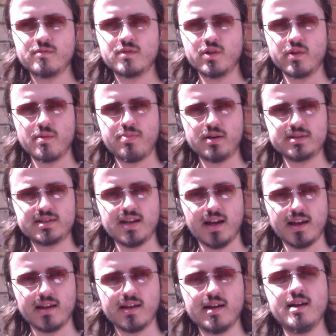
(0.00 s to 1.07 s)
You're an
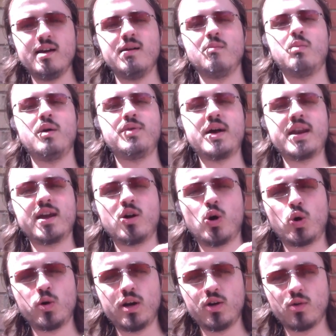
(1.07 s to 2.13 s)
apostate. But then it
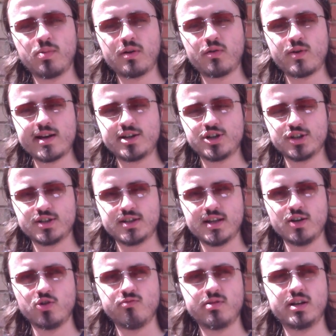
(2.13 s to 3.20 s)
got a little bit richer
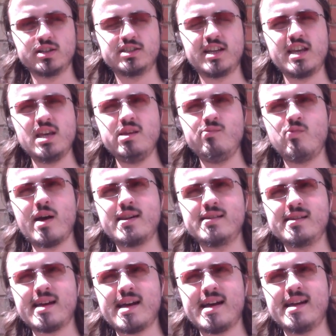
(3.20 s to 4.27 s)
still, because he
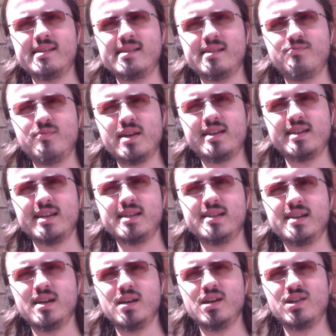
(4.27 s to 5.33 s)
went and admitted
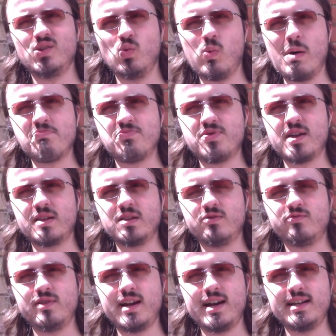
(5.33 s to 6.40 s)
the one thing that
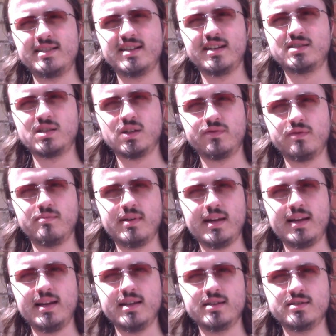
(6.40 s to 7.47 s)
really sets off
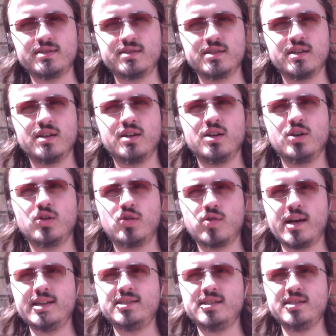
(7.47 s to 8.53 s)
Amelia's
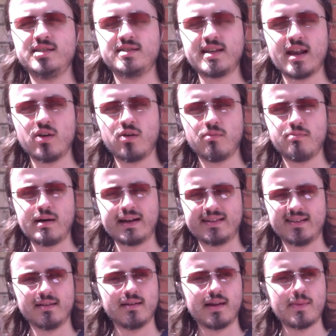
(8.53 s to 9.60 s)
crazy zealot
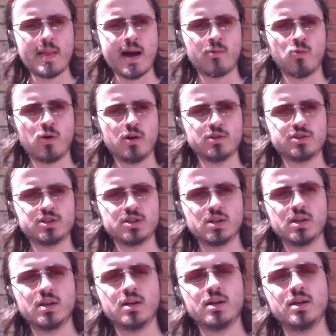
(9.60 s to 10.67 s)
button, and that was
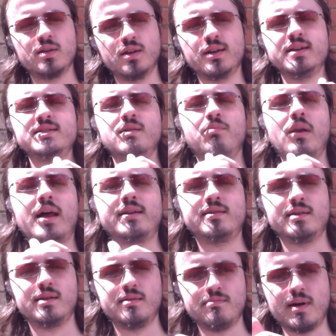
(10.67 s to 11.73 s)
that he's a blood
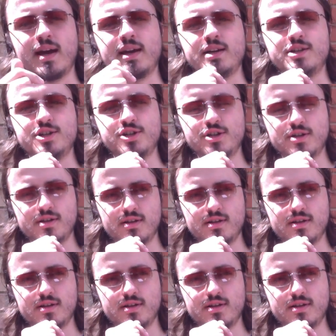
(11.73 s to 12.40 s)
mage.